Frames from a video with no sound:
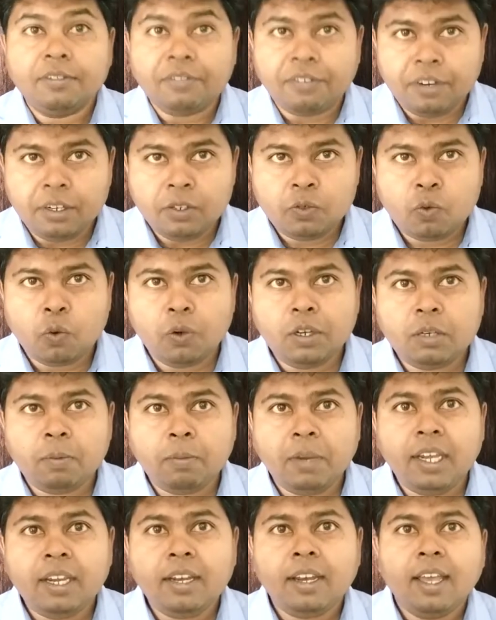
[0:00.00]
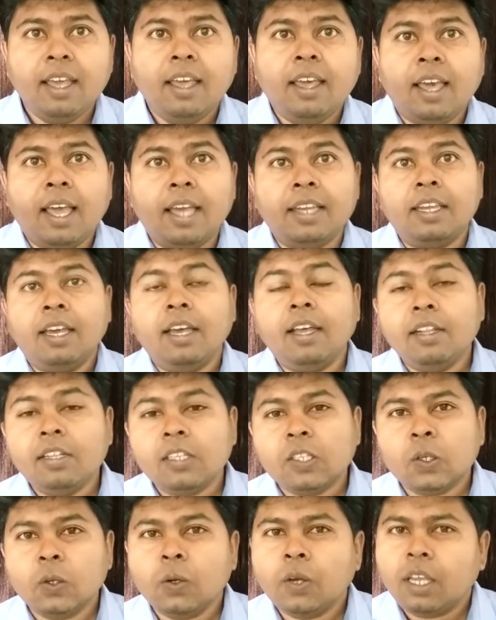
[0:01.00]
free treatment, and
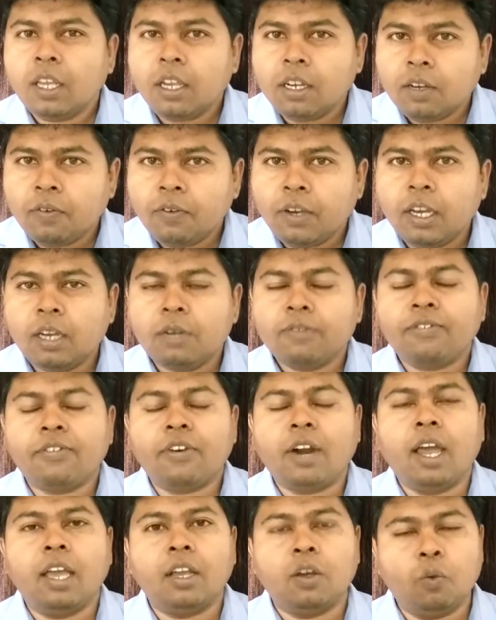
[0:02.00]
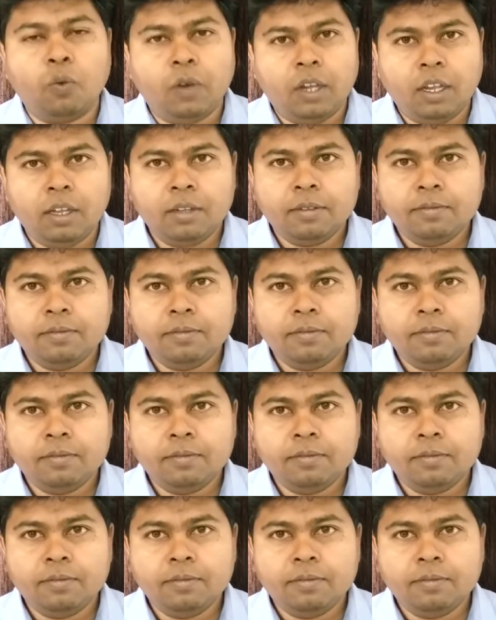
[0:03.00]
also in a very frank way.